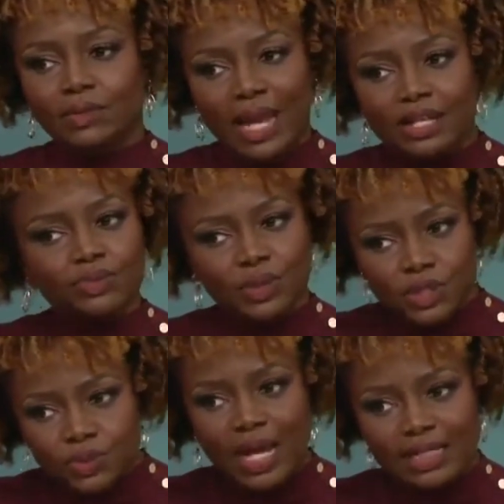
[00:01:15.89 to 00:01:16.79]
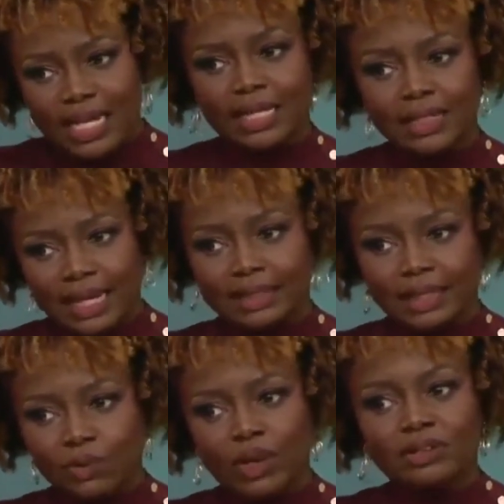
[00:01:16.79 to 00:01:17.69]
we actually we do not take
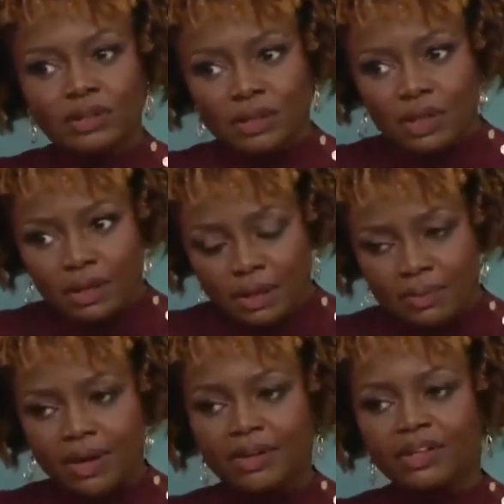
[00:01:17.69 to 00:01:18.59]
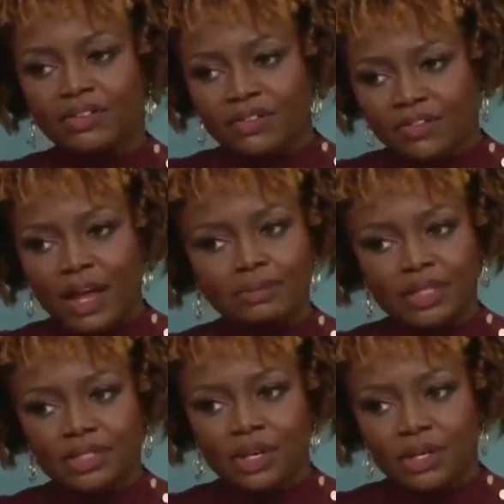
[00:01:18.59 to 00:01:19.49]
lightly what Americans and
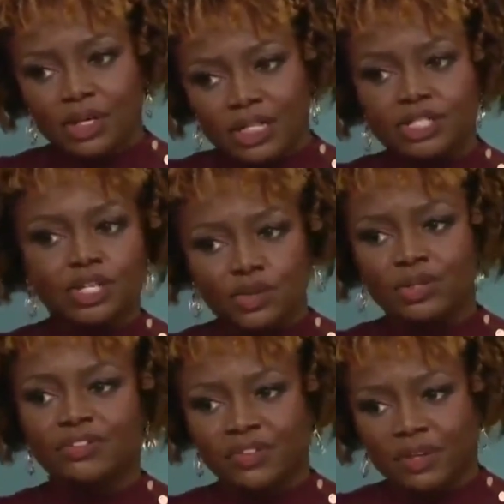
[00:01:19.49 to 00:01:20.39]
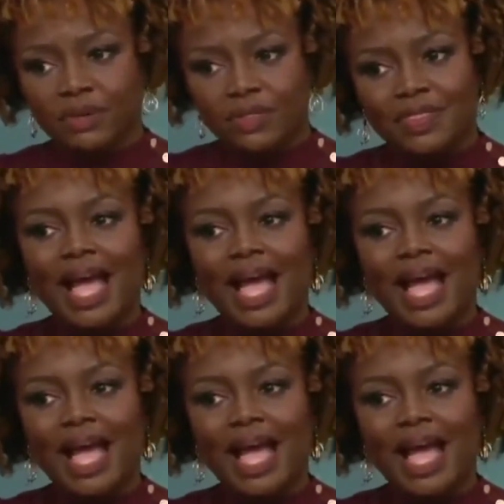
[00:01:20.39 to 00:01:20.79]
families continue to feel.